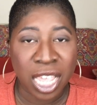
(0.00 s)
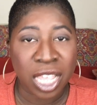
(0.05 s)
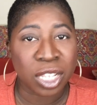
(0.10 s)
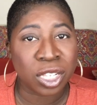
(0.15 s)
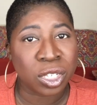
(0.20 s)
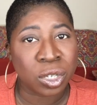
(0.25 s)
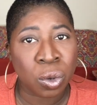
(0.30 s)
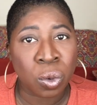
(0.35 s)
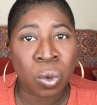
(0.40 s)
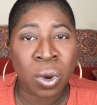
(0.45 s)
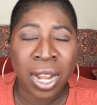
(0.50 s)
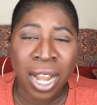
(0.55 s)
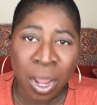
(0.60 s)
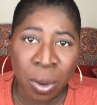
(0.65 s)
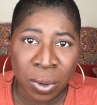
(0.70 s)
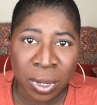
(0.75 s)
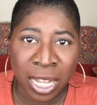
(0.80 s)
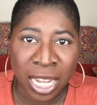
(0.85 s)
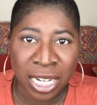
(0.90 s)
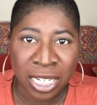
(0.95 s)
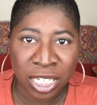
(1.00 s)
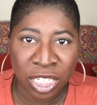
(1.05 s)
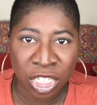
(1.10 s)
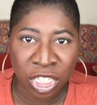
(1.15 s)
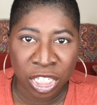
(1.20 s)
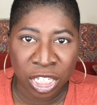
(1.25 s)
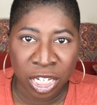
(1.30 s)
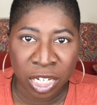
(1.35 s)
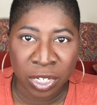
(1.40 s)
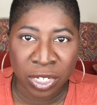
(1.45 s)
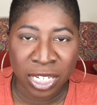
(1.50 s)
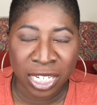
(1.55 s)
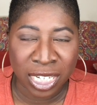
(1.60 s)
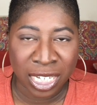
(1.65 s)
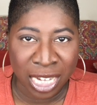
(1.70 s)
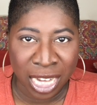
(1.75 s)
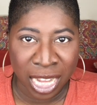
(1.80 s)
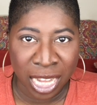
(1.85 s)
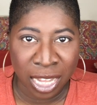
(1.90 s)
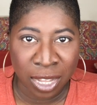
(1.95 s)
So, what I would like to share
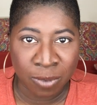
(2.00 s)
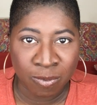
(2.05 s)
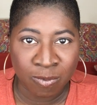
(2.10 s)
today,